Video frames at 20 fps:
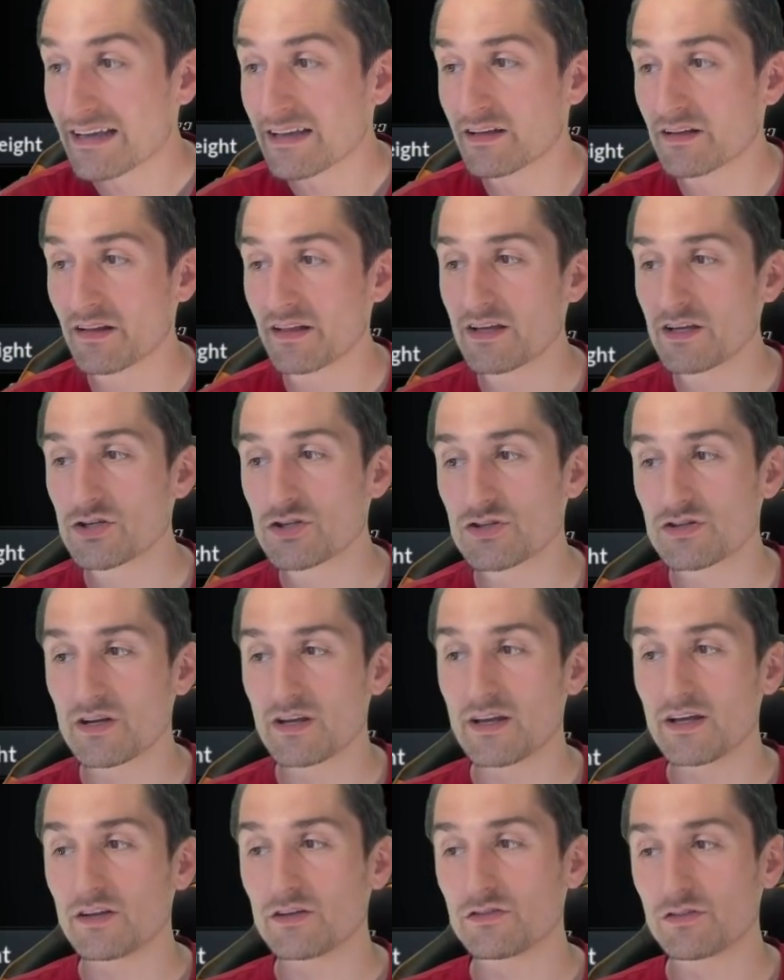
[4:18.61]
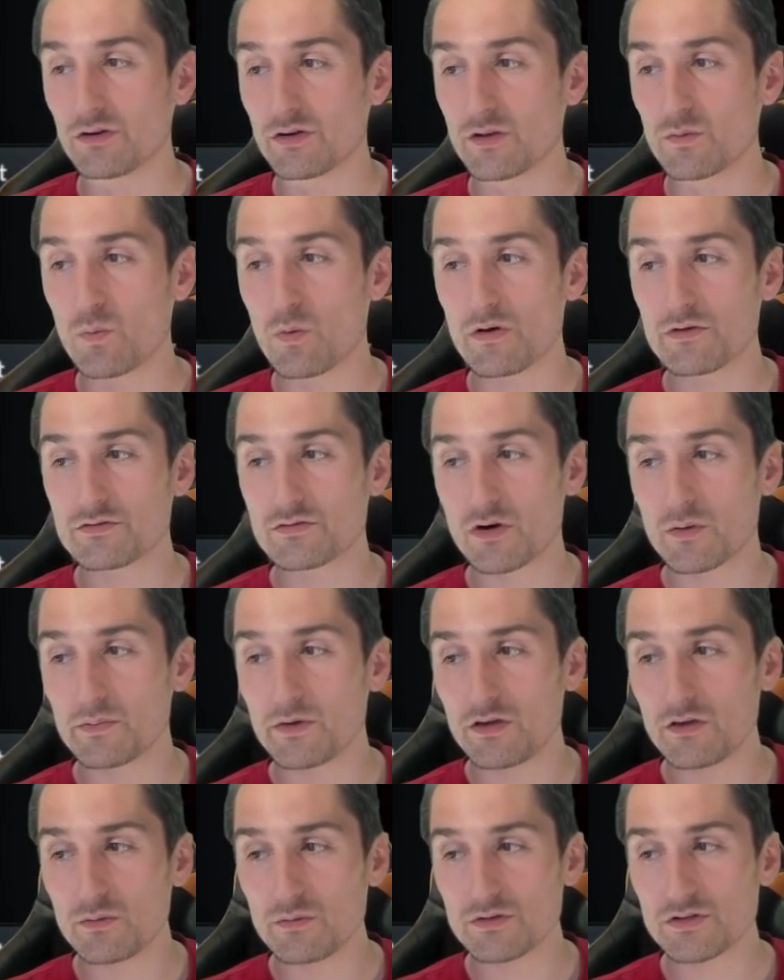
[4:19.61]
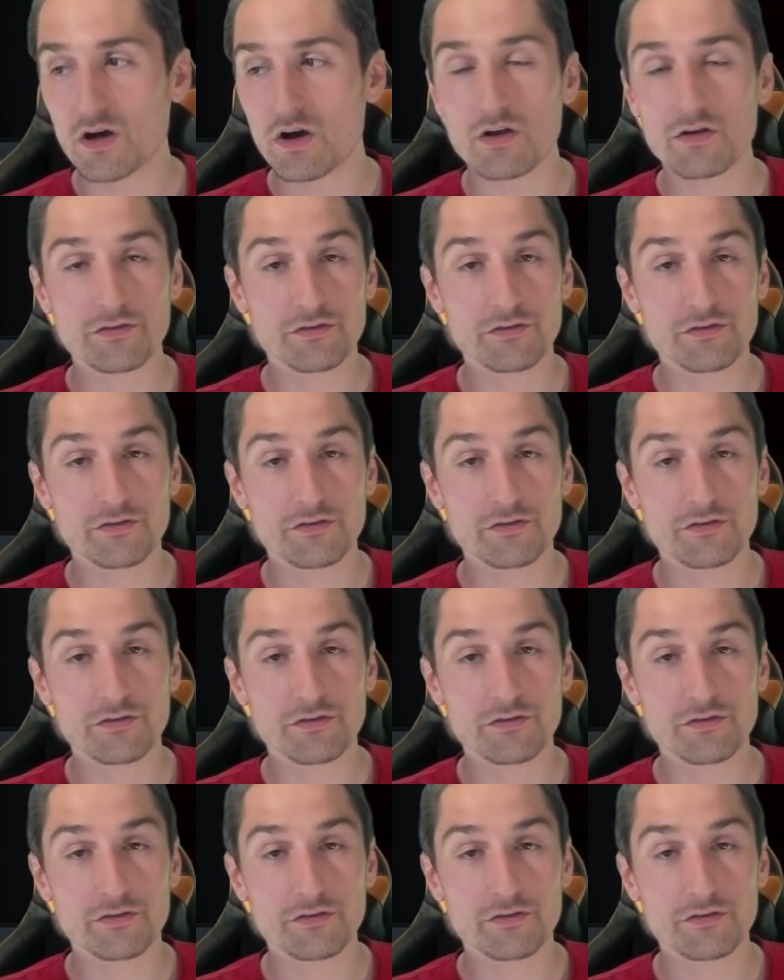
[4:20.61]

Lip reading: Glish, Sturdy Wardrobe, Cute Doll,